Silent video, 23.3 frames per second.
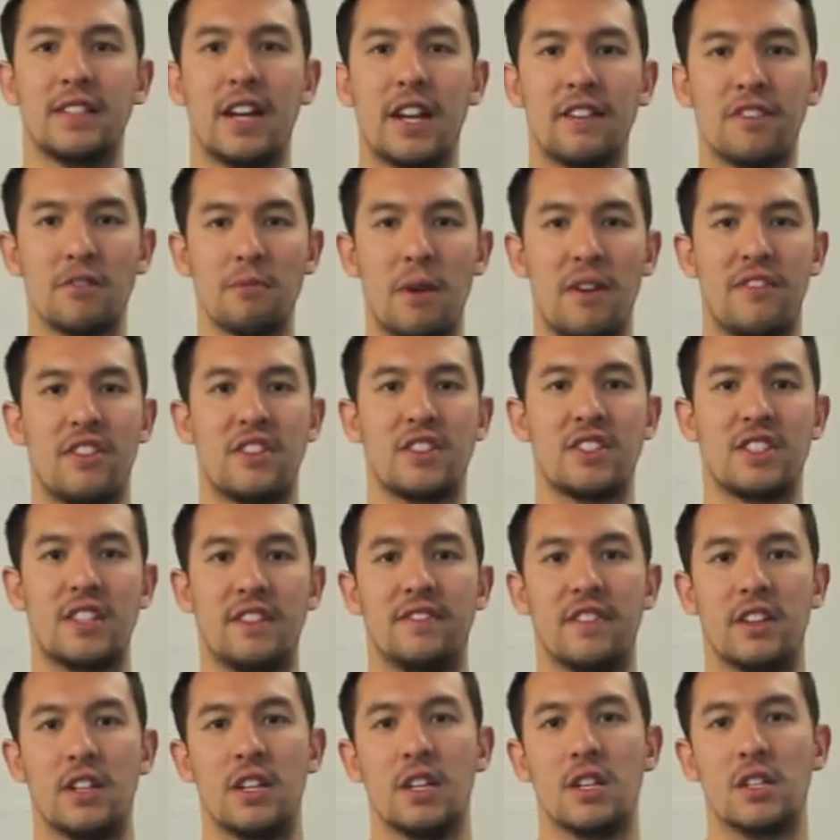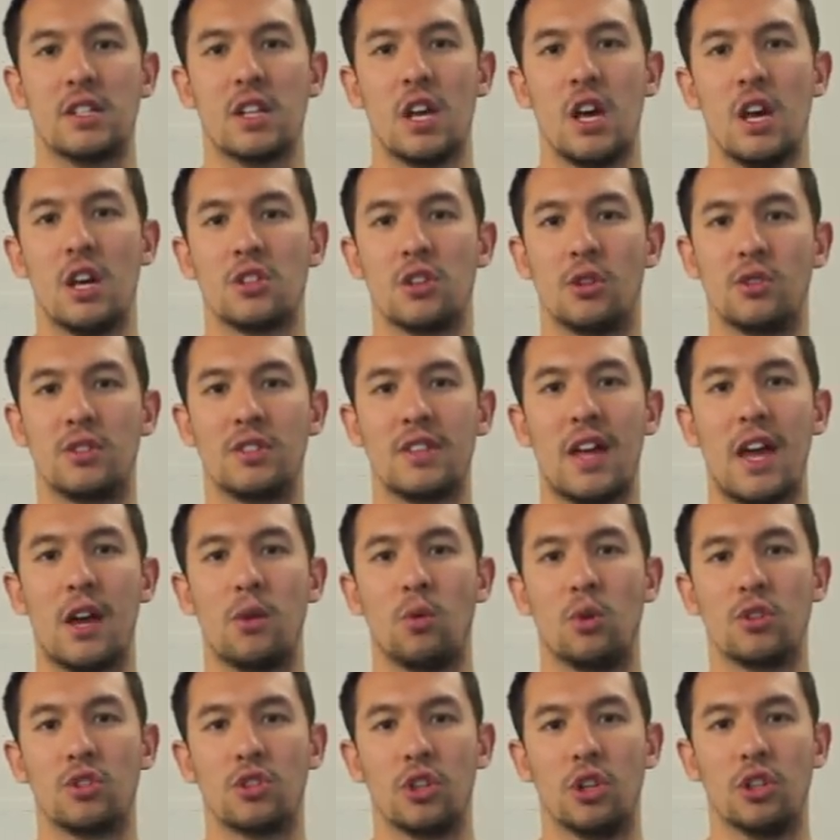Danny from FSD Fitness. So today I
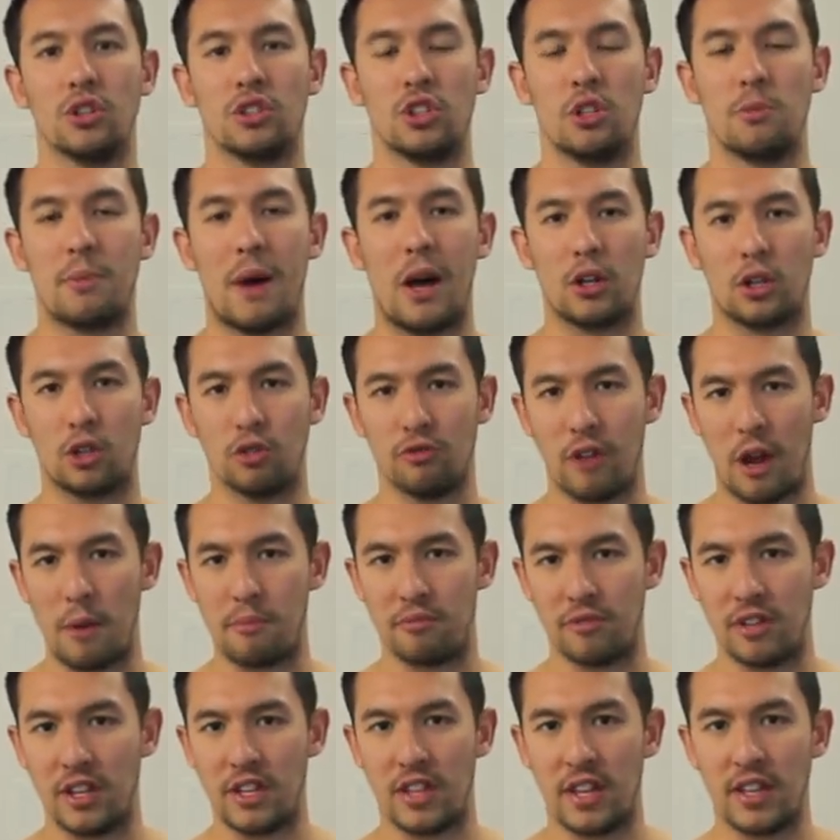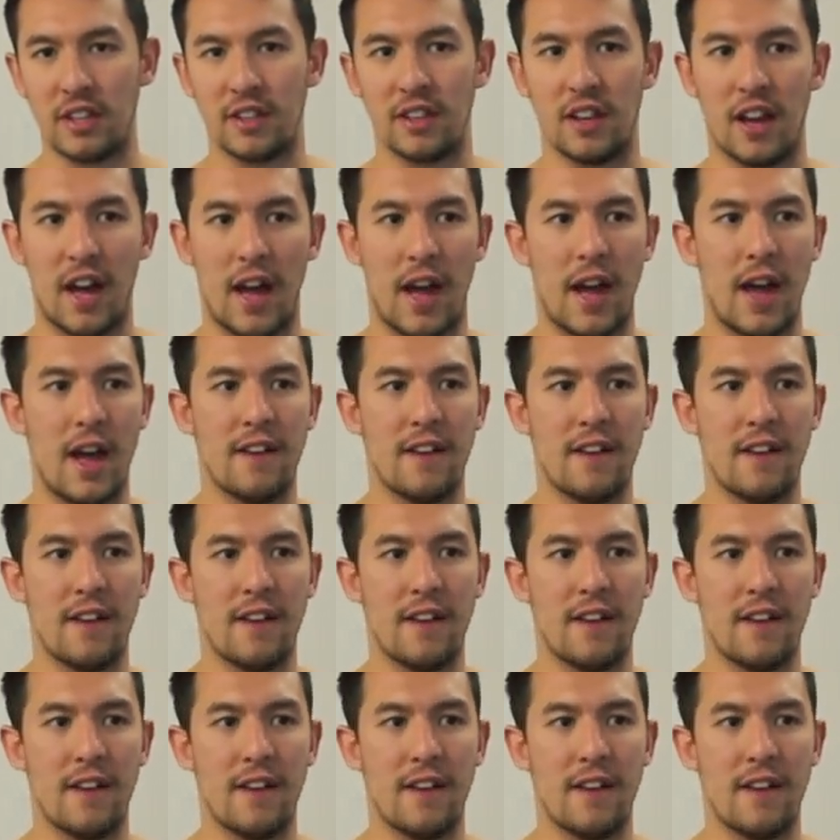want to talk to you about correct breathing